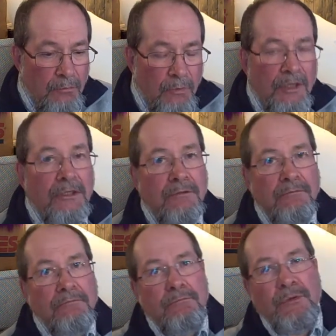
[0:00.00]
Well,
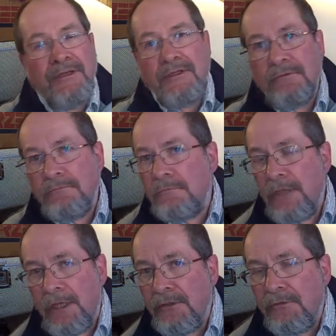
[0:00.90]
we can
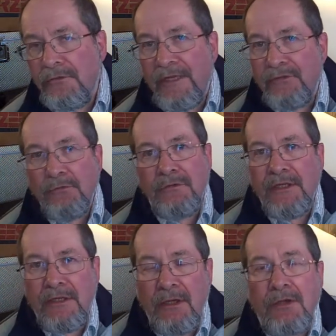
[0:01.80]
argue that all
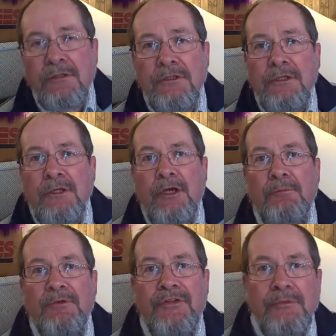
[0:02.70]
day long,
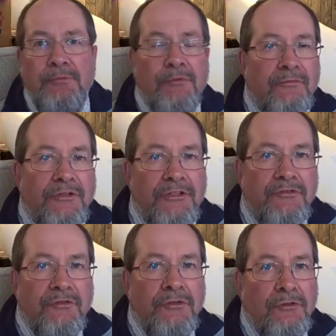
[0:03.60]
but the important thing
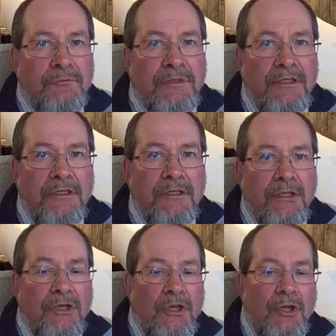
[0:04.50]
is for you and me.
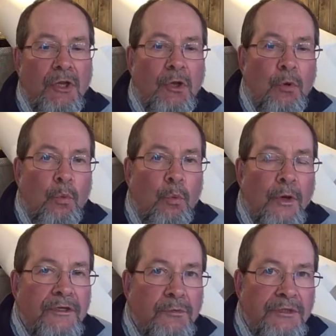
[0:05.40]

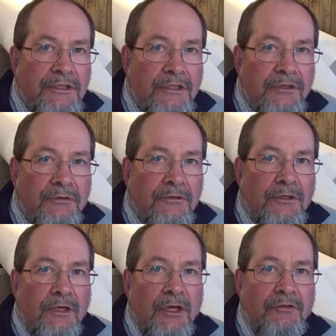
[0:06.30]
Where do we go
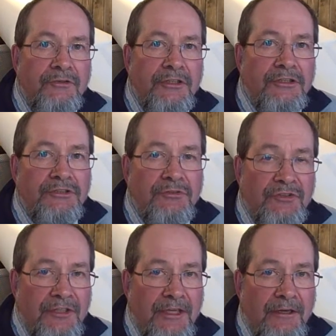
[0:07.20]
over the
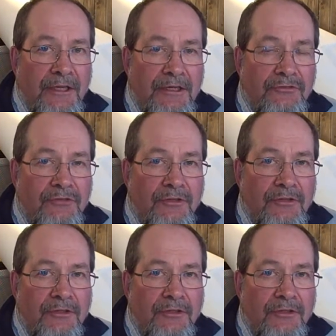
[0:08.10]
issues in our life?